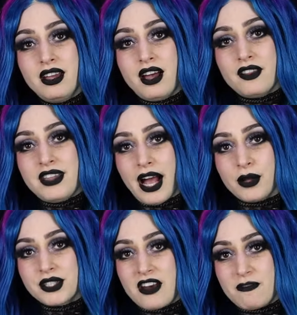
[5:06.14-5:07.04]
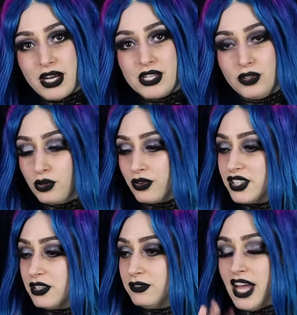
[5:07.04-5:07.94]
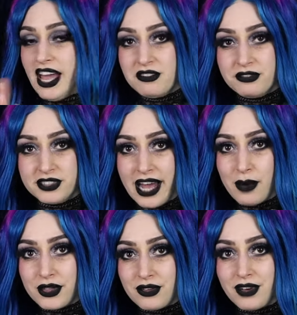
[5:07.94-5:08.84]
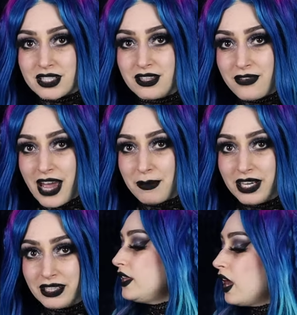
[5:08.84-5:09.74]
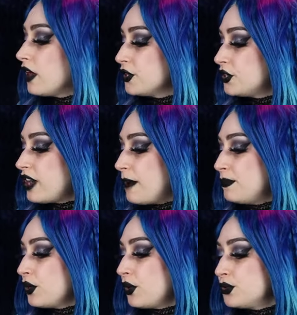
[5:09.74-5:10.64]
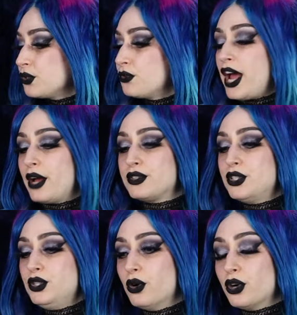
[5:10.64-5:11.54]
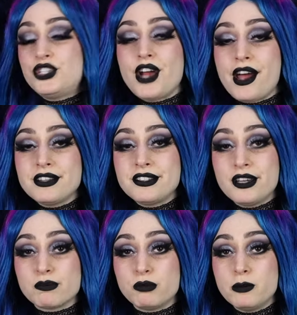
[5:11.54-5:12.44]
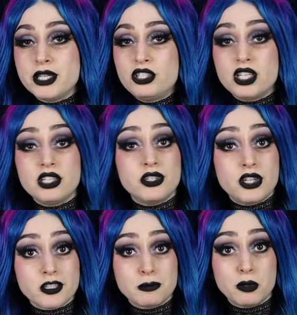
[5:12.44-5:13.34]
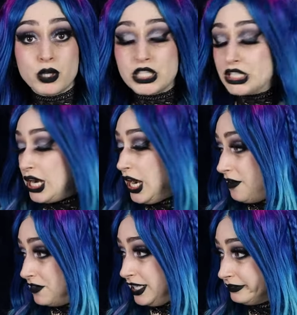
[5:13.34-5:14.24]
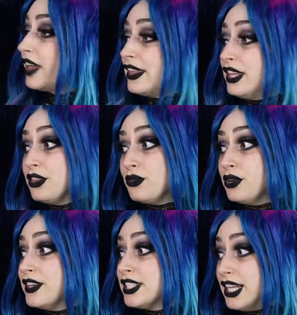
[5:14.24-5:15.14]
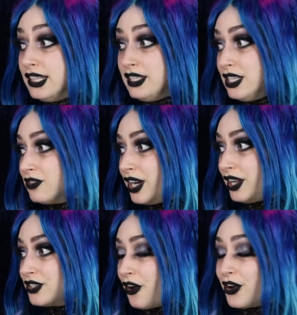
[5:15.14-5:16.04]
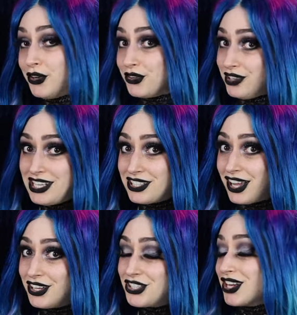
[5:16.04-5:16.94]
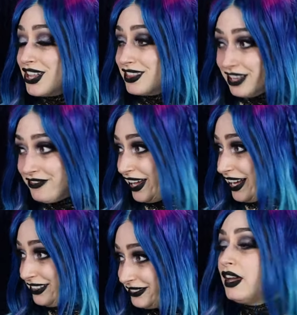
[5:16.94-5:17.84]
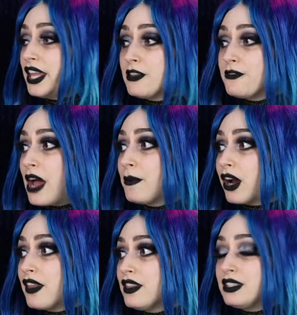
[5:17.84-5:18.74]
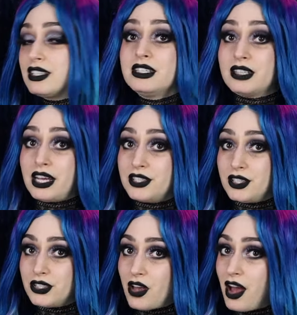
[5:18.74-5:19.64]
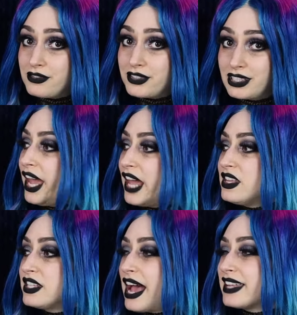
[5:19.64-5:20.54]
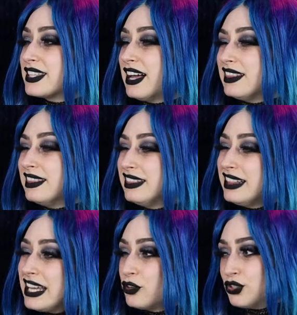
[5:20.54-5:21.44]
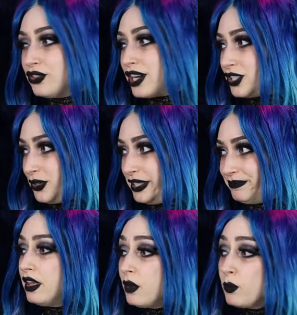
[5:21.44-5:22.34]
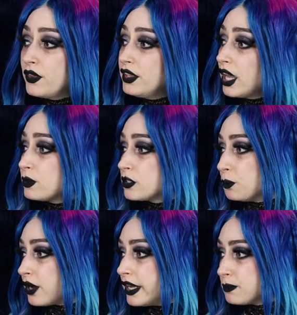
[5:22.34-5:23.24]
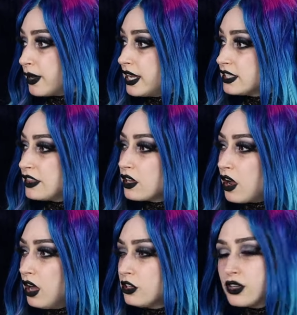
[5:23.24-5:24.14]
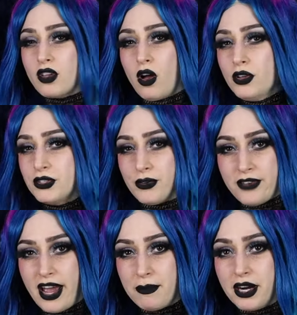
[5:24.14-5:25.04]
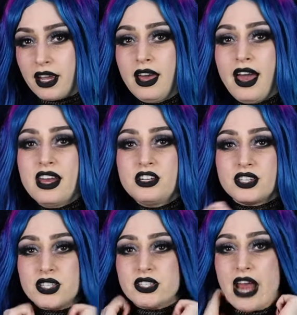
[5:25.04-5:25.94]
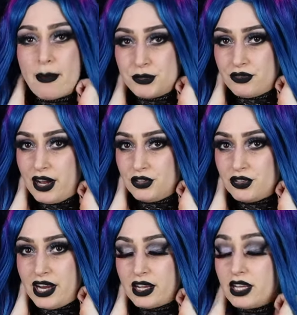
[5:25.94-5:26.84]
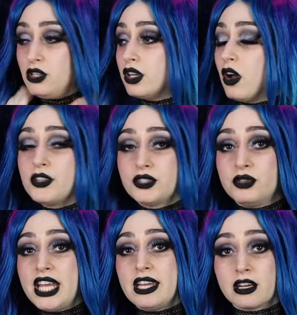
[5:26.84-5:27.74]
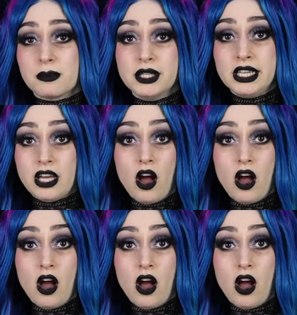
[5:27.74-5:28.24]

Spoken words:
on the outside of my shoulder instead of lying flat with the rest of the fabric. The other strap that goes around your chest and boobage is adjustable, which is lovely. I think the rivets and the D-rings are a great touch. Love that. And the fabric on this is nice and soft. And this has a little stretch to it. And one thing I was surprised by is that the collar is also fabric, and it just snaps around your neck, and you can also take it completely